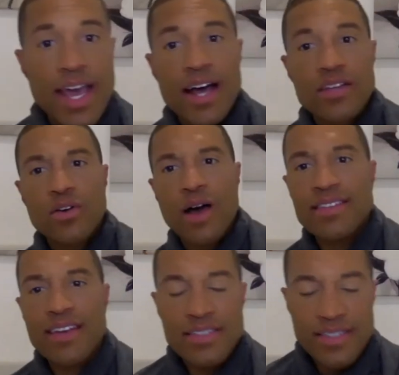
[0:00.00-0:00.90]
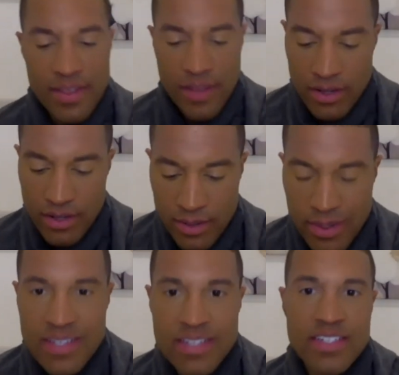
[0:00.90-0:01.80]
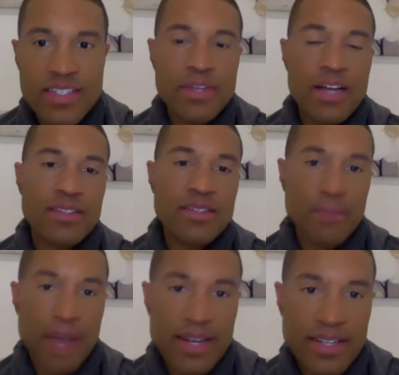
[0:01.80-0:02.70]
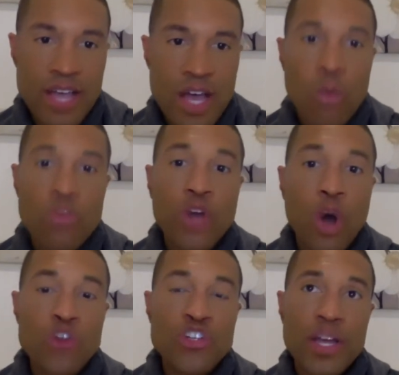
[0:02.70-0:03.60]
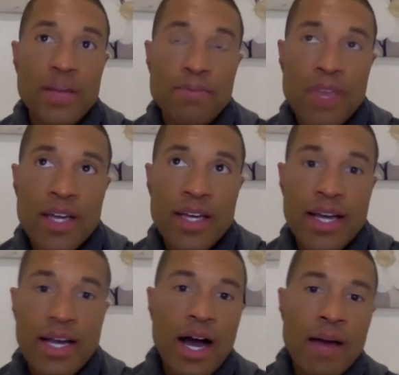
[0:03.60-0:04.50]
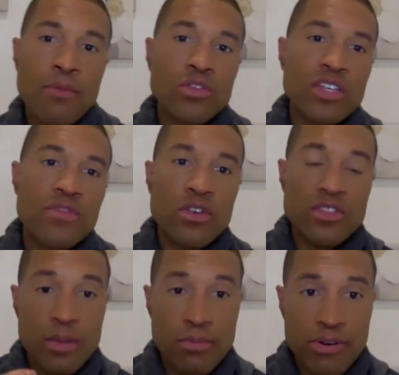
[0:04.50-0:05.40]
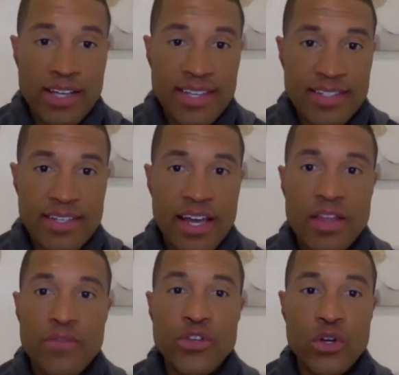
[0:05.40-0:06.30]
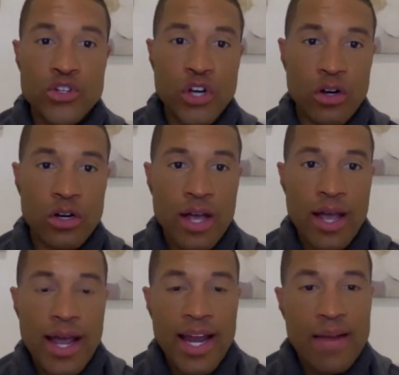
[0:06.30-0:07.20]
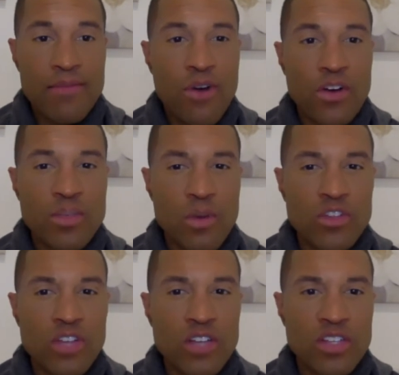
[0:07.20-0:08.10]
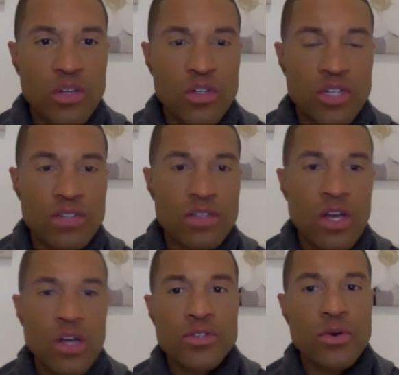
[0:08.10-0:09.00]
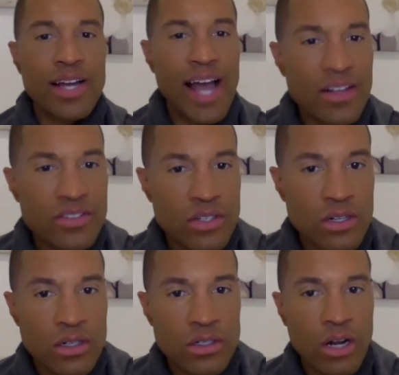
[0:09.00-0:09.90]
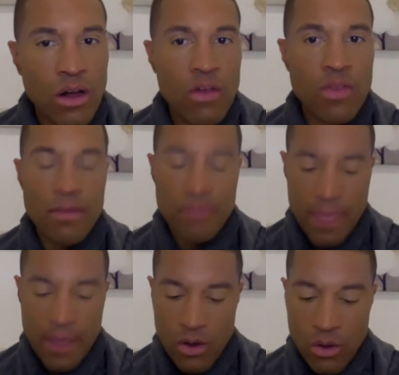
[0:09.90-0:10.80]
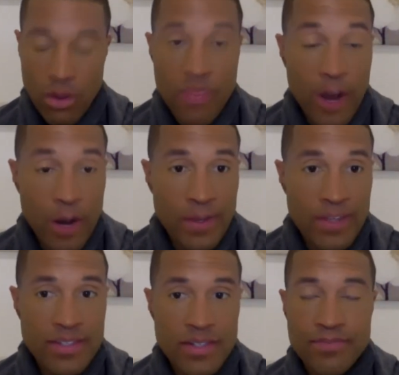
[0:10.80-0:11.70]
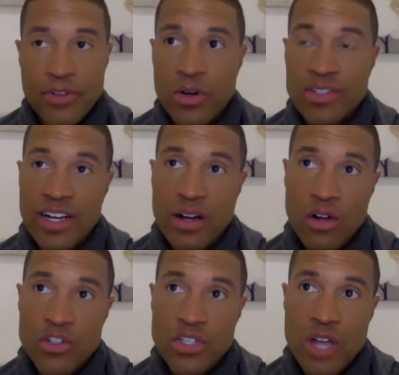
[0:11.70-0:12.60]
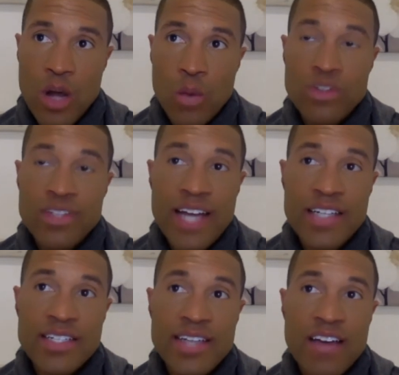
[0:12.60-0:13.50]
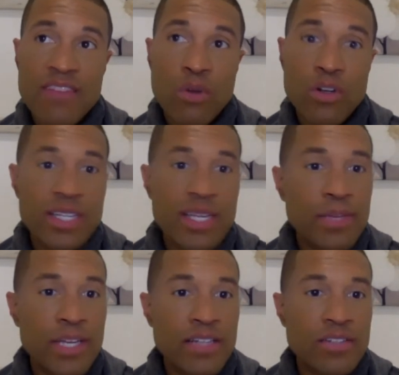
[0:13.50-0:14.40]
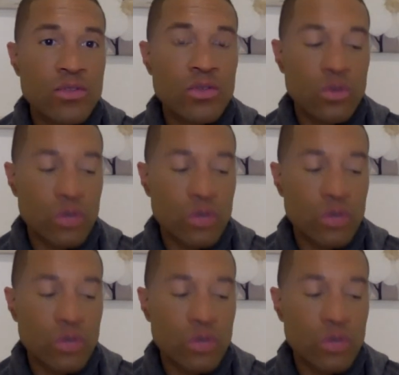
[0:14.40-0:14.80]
so I'd say that sometimes it just comes down to semantics. With coaching, I mostly focus on the present and the future, and I'm focused mostly on solutions. So a counselor, not all of them, or a therapist or a psychologist will tend to dive more deeply into